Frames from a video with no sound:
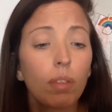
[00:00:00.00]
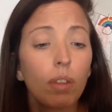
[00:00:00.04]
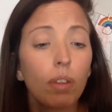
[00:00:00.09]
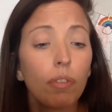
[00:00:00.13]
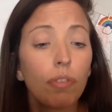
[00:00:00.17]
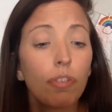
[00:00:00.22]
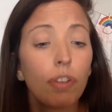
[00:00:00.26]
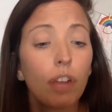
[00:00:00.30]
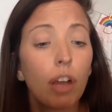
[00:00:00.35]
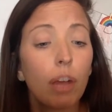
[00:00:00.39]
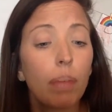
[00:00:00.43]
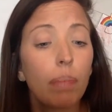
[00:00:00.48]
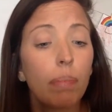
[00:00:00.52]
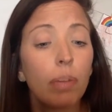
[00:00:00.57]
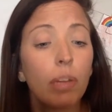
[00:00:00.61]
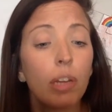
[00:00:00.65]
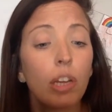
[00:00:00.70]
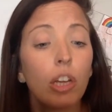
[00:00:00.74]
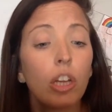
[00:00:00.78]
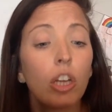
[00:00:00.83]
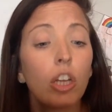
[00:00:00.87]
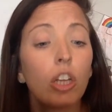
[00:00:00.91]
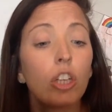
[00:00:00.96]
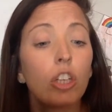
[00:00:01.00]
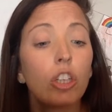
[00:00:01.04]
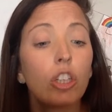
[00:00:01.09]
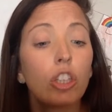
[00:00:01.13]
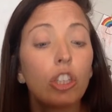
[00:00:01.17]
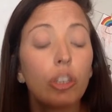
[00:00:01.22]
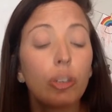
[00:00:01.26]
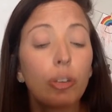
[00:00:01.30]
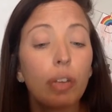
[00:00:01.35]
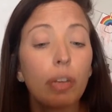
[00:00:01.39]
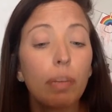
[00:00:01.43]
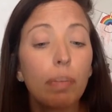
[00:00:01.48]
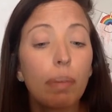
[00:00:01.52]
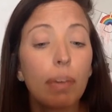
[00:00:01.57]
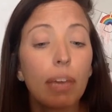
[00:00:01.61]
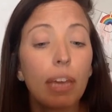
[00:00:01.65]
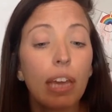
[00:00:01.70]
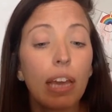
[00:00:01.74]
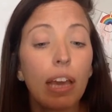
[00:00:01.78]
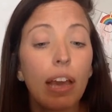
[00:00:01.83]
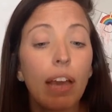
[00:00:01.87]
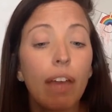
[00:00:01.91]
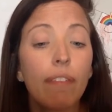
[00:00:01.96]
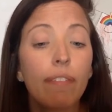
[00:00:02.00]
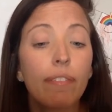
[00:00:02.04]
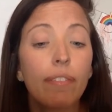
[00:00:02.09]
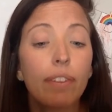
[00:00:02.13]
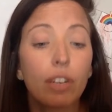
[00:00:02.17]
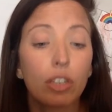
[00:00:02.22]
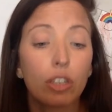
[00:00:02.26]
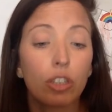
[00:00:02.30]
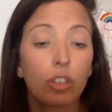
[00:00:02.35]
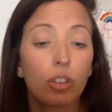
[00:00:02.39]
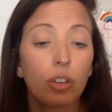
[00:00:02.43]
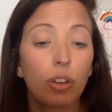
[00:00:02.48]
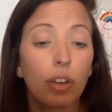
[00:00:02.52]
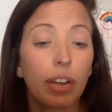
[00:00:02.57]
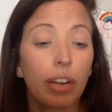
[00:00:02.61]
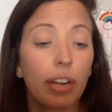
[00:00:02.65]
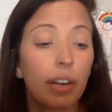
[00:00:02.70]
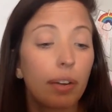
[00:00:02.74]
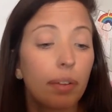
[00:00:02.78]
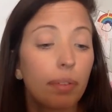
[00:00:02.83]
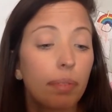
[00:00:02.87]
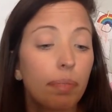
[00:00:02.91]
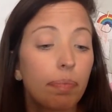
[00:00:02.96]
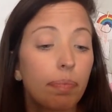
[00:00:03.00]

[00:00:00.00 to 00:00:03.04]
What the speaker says: From Junie B, first grader.